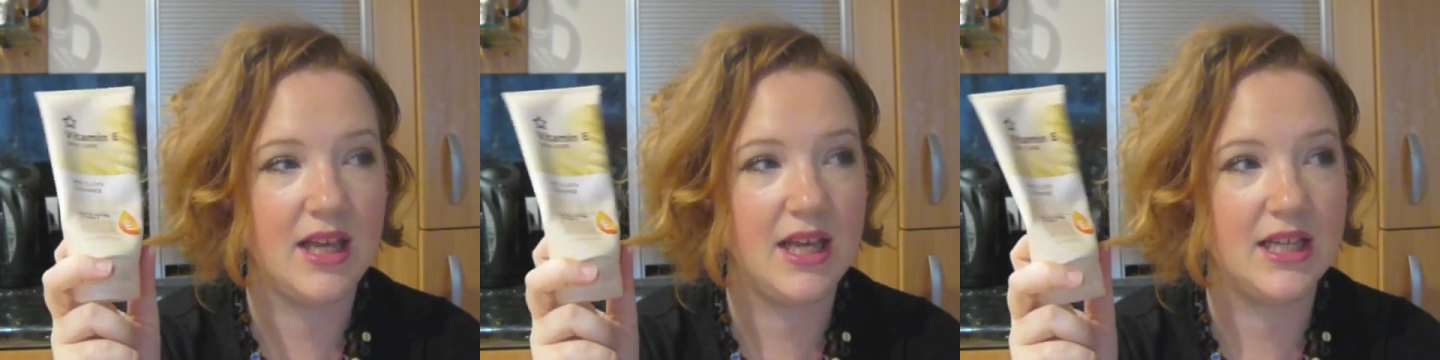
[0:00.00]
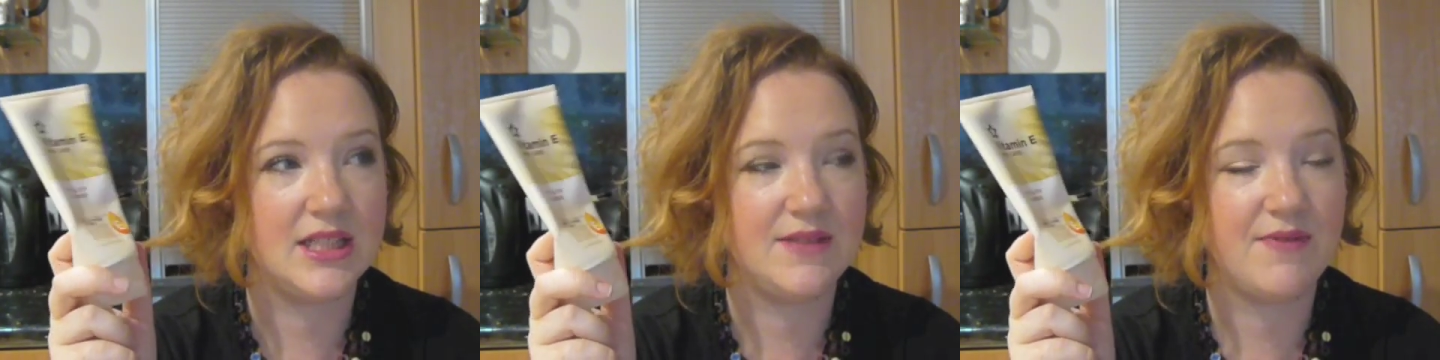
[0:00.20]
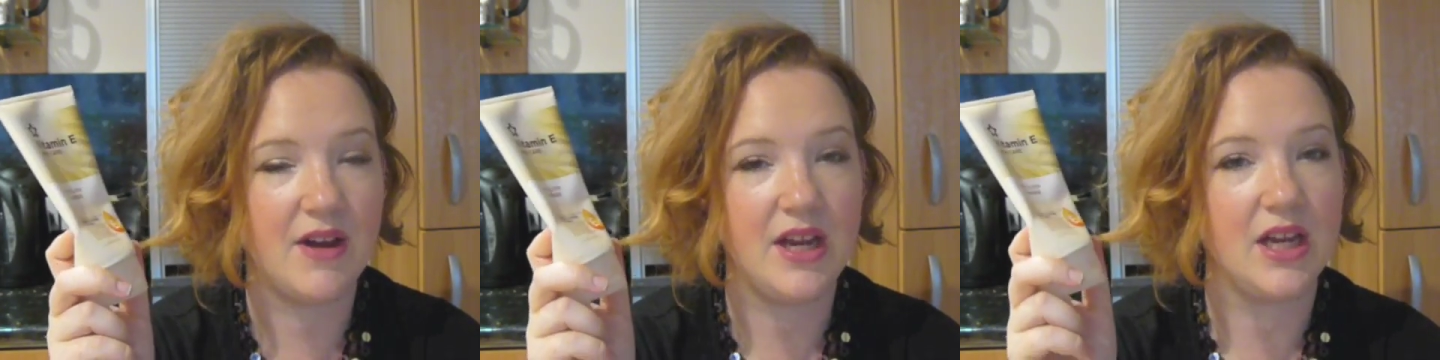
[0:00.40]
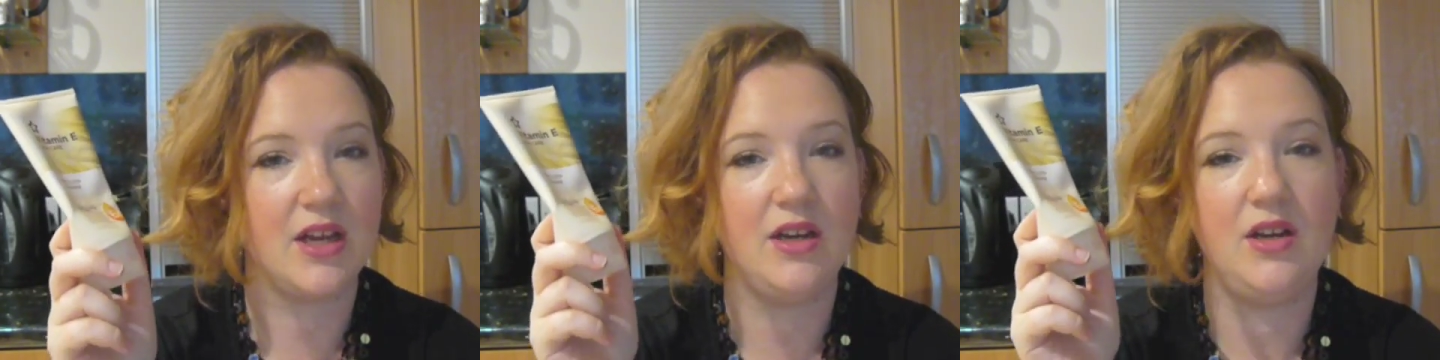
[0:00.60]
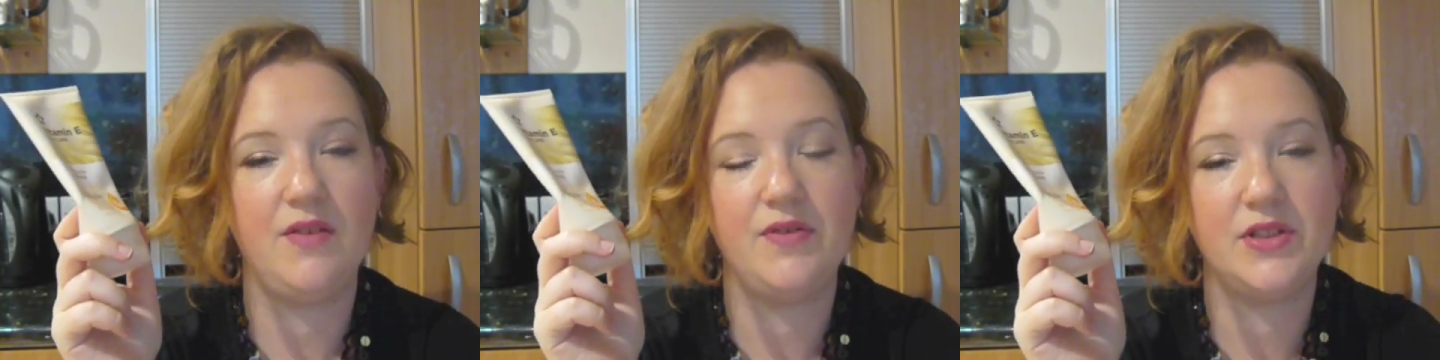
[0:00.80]
It's very
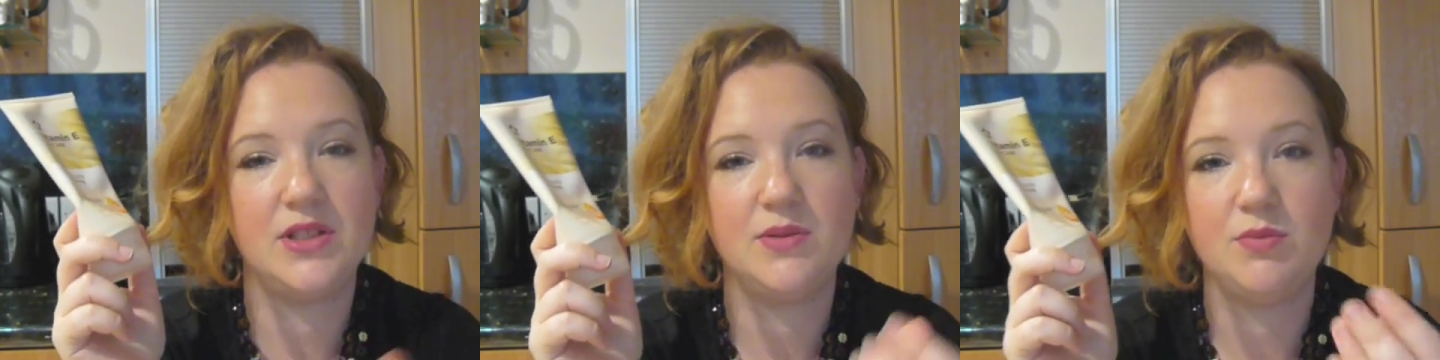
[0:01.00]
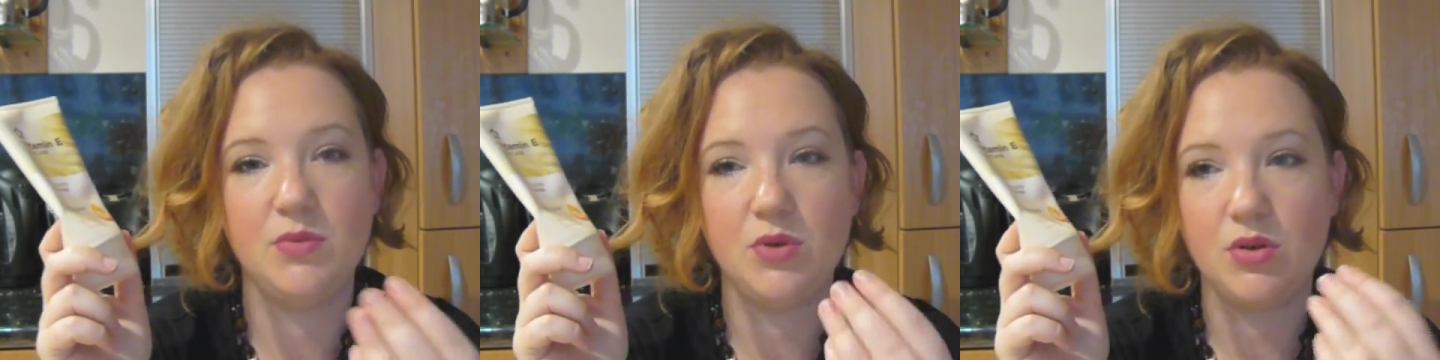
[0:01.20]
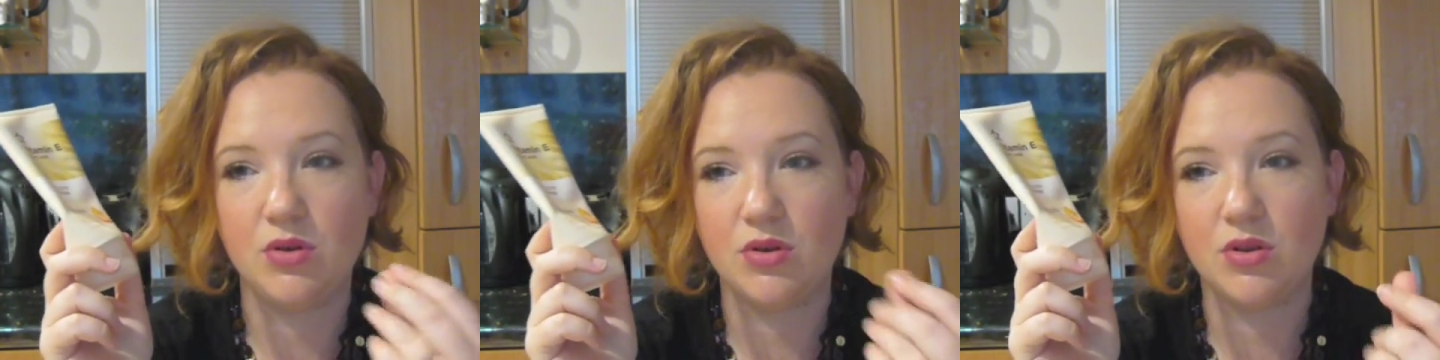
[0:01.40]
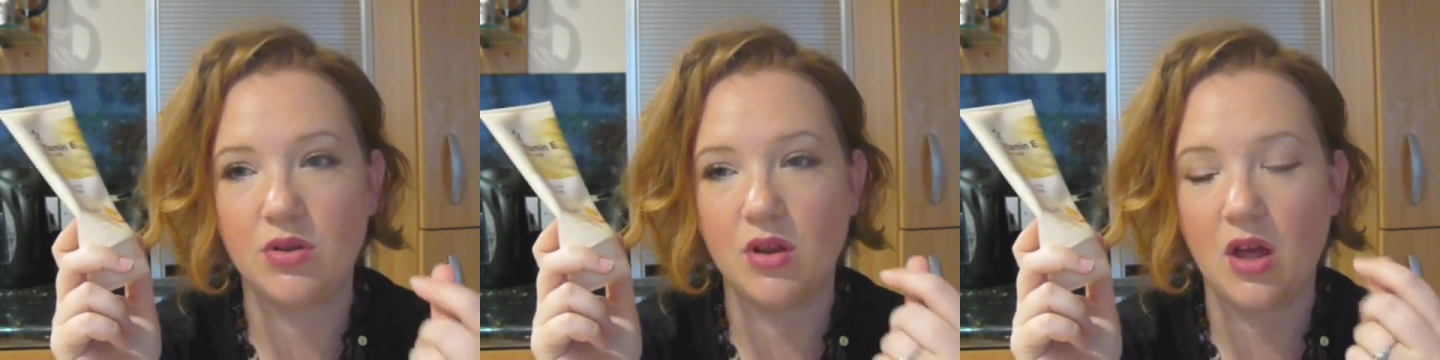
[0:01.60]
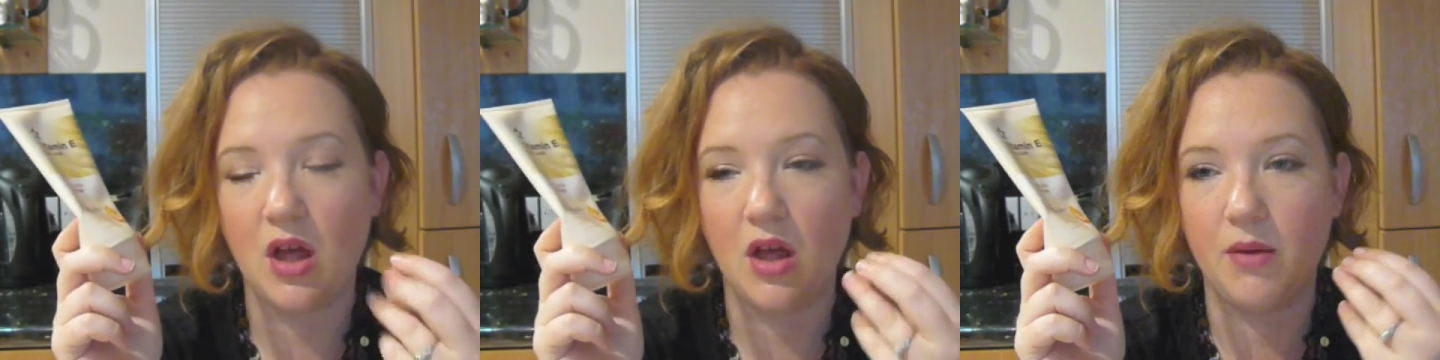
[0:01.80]
kind of smooth,
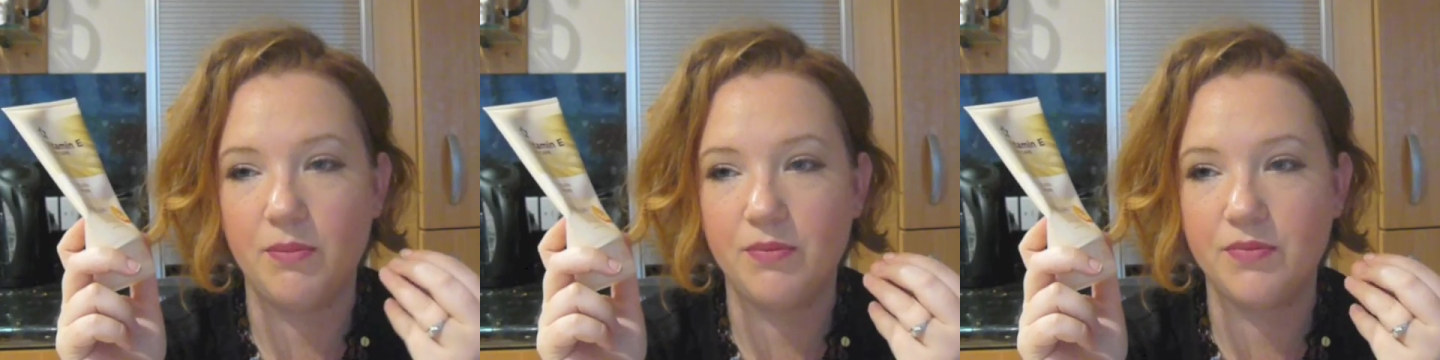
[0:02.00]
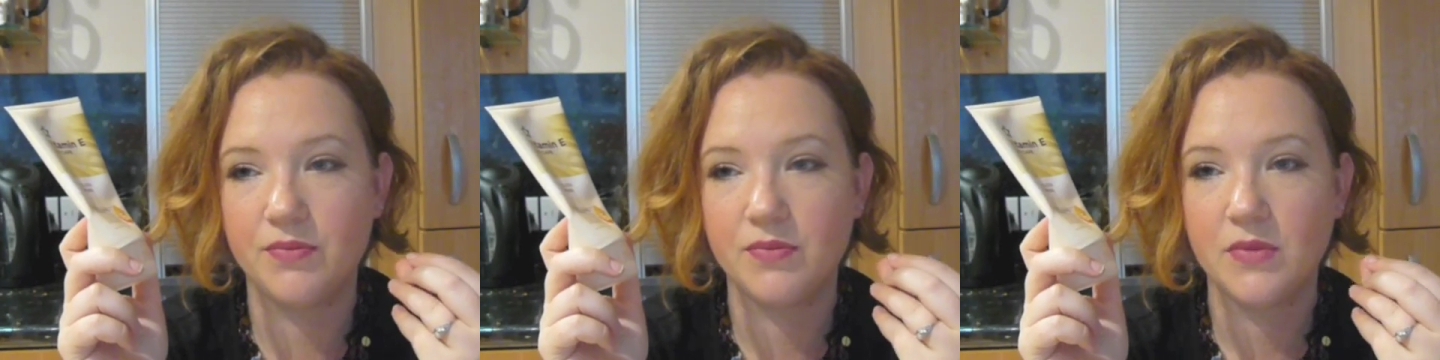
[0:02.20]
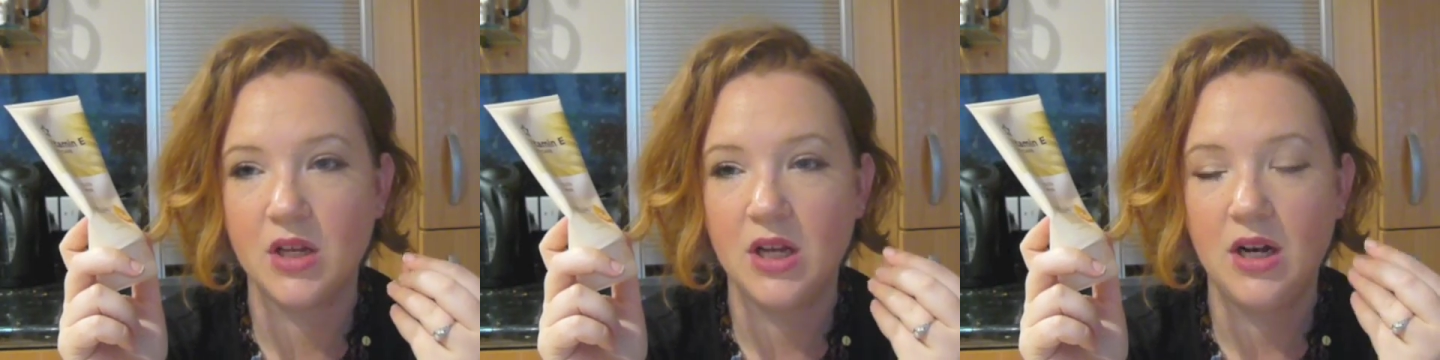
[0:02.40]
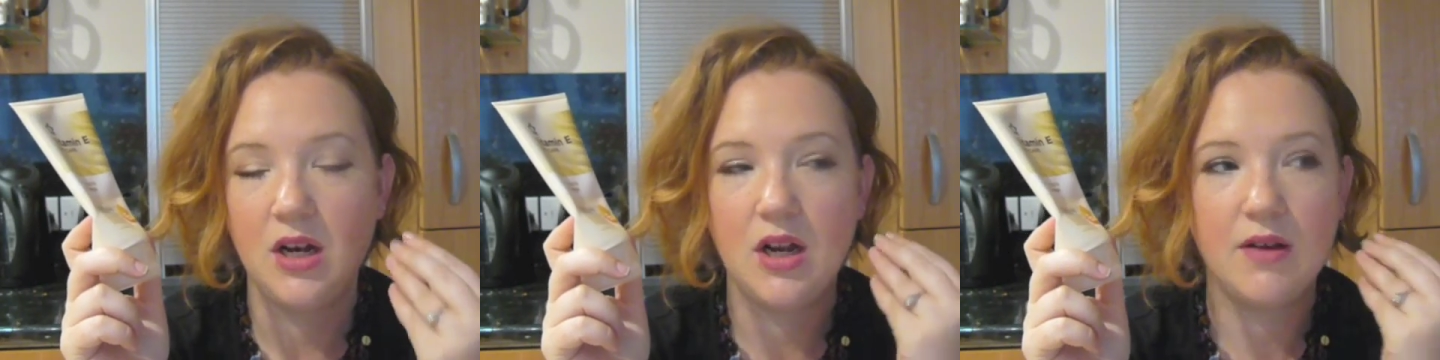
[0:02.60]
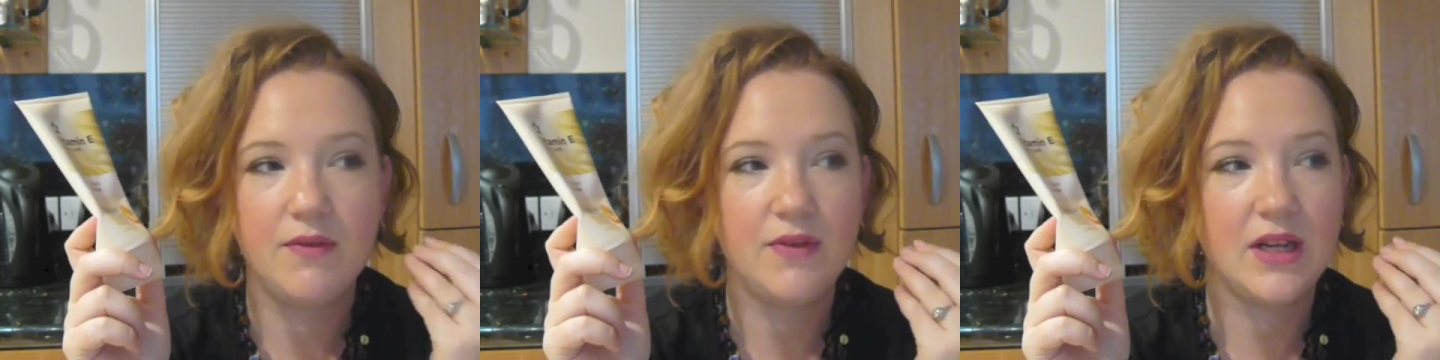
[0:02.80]

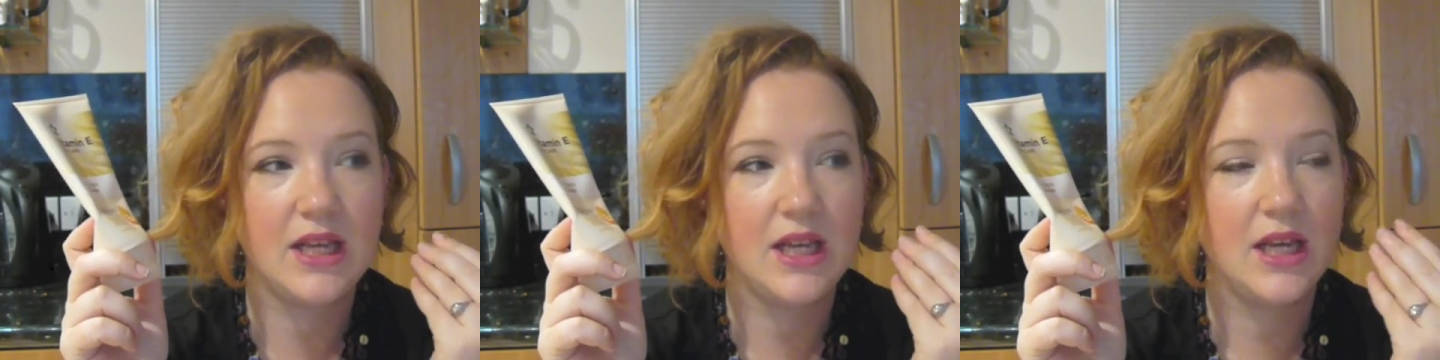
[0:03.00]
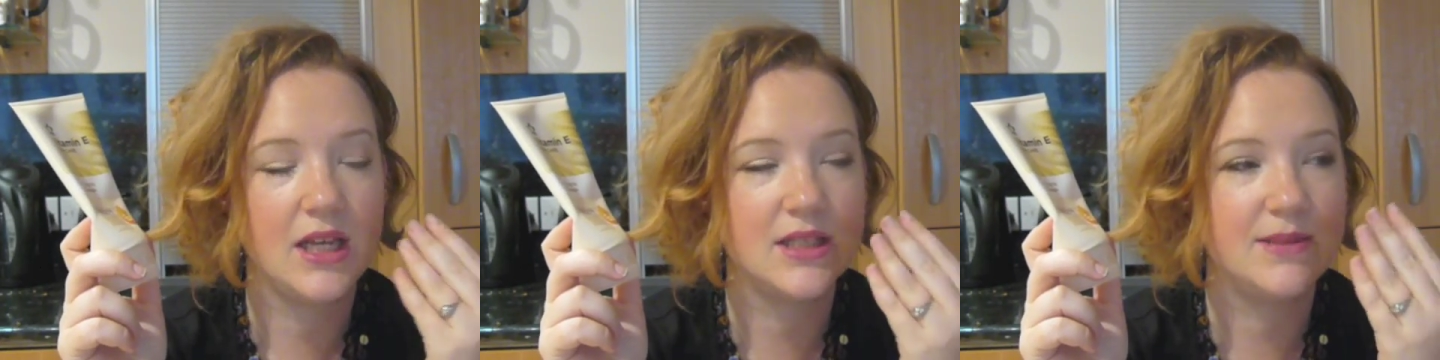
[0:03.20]
lovely.